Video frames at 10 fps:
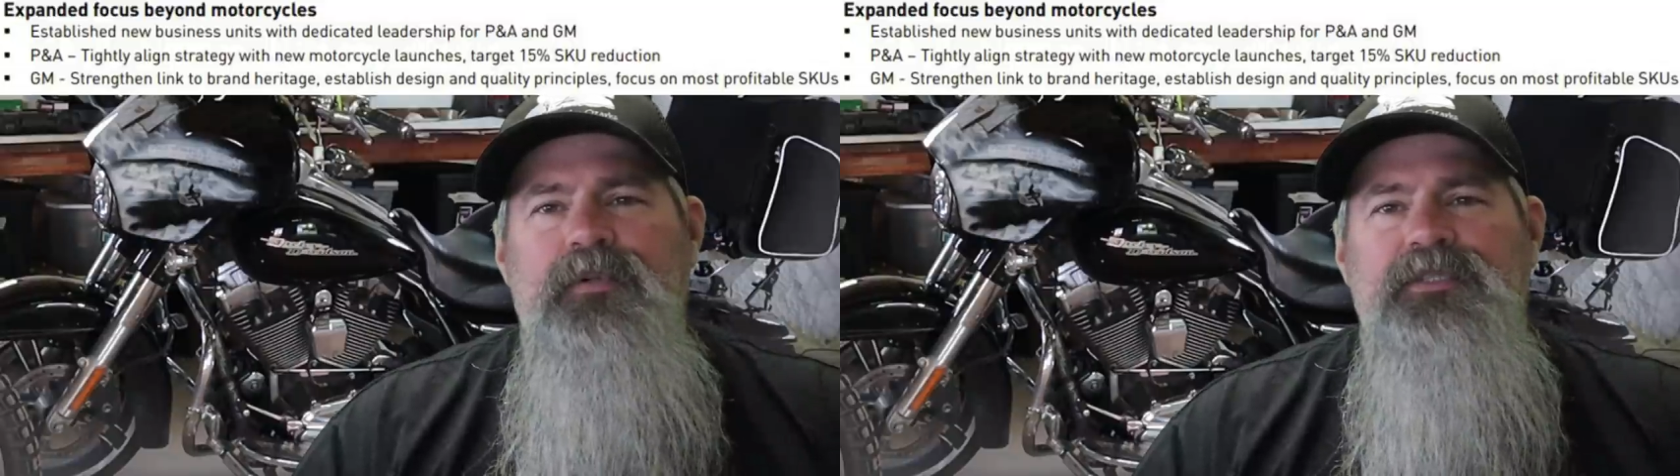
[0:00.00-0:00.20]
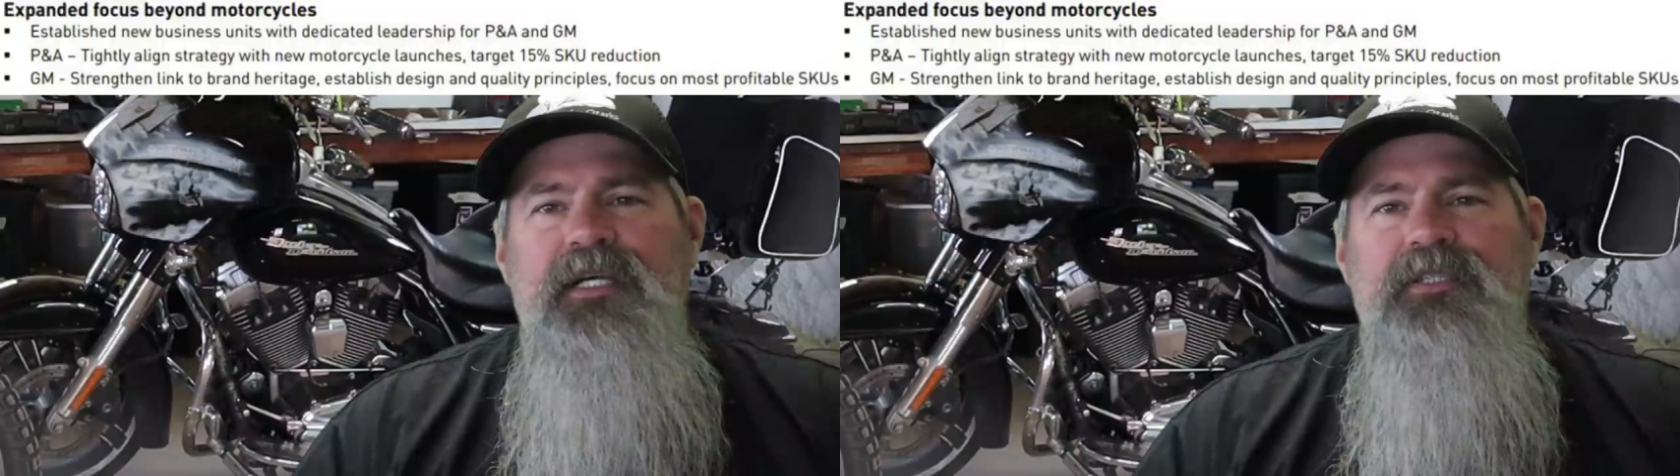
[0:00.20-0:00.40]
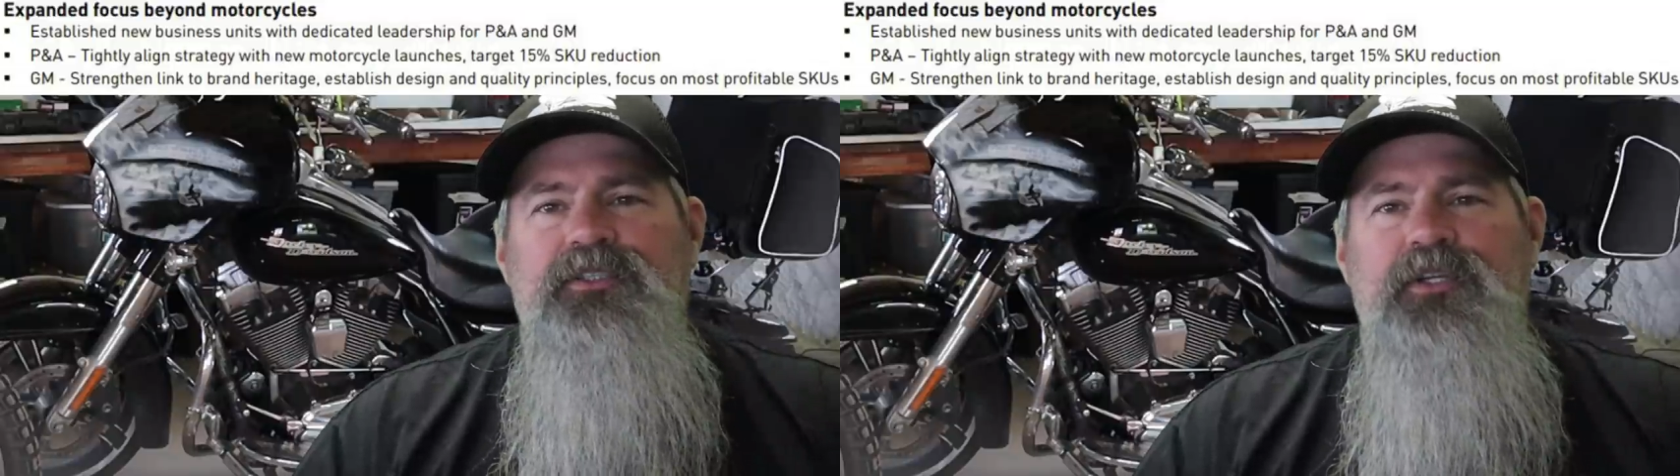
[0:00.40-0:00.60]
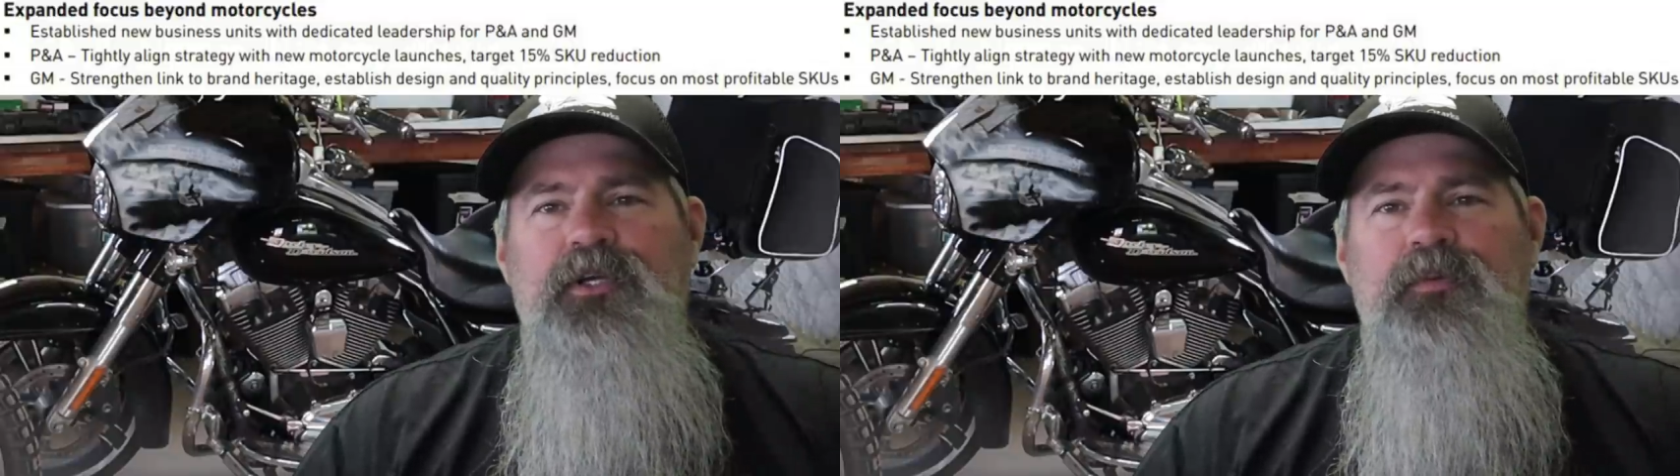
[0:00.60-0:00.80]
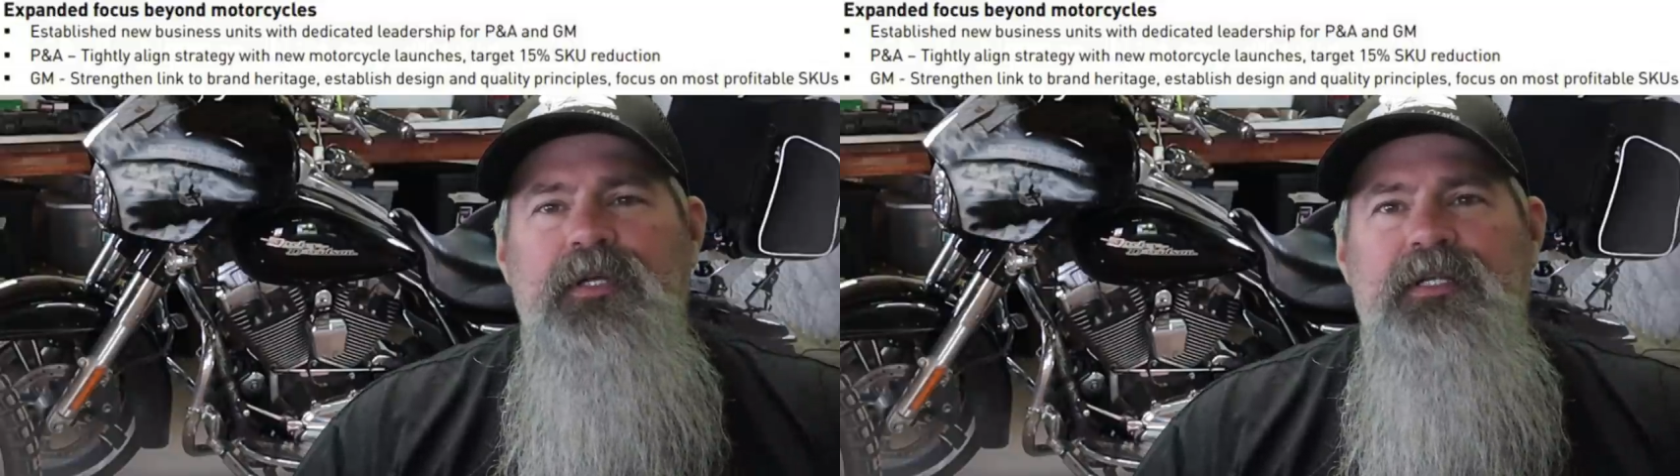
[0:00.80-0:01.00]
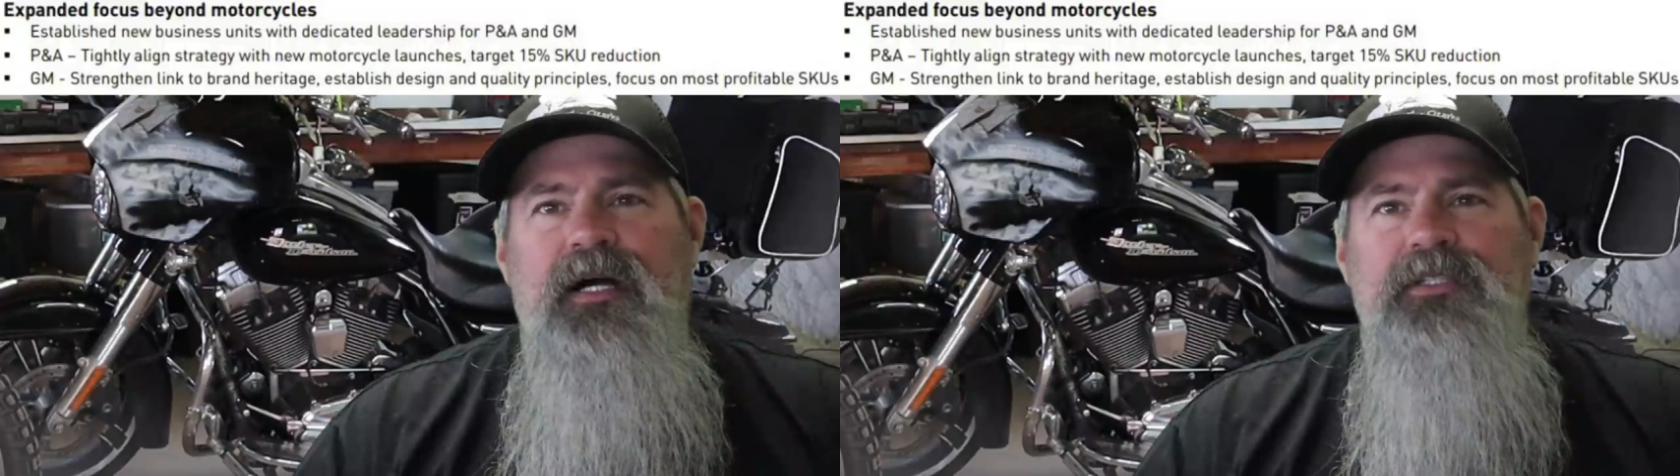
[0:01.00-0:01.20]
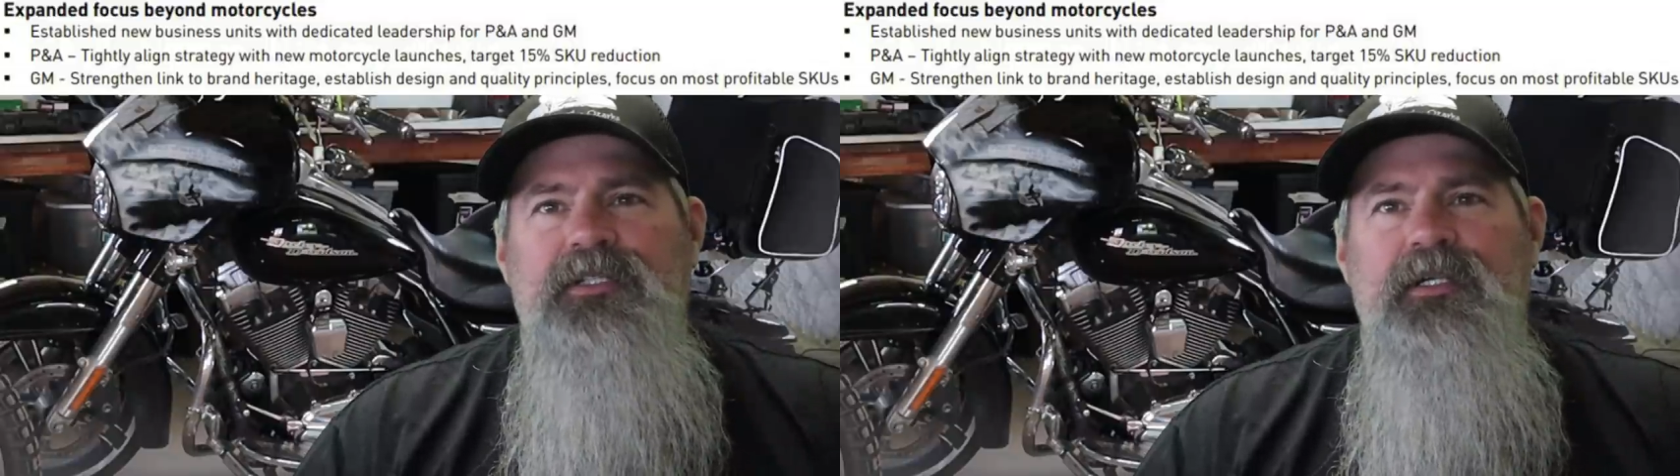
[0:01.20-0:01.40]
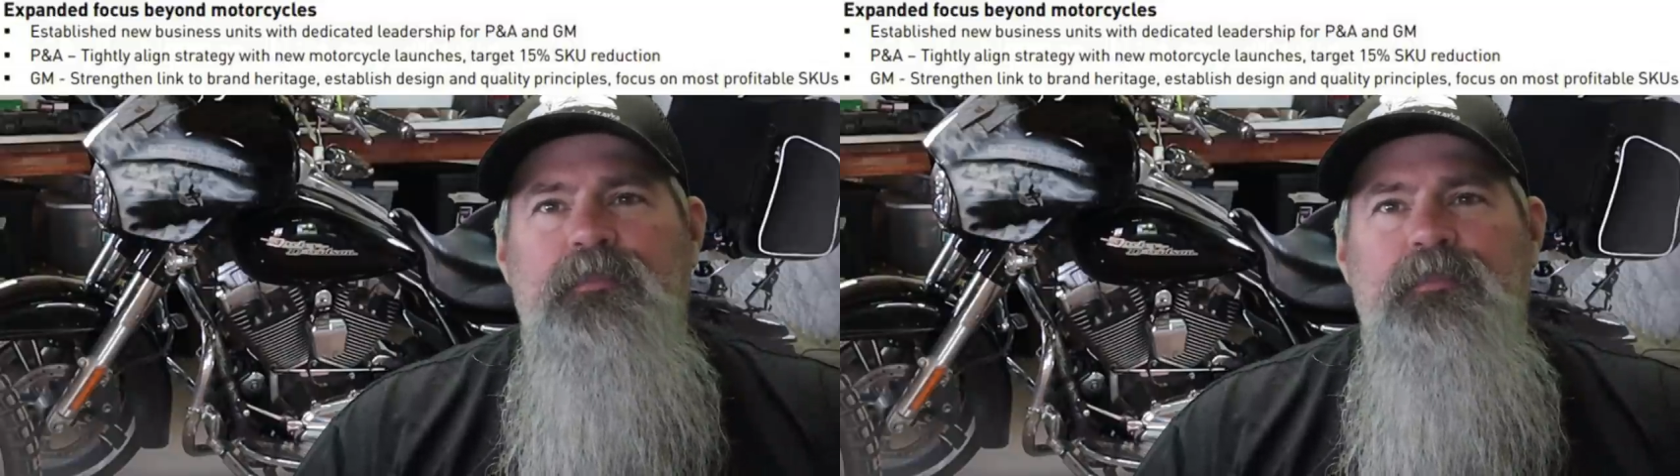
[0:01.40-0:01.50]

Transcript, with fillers: SKU reduction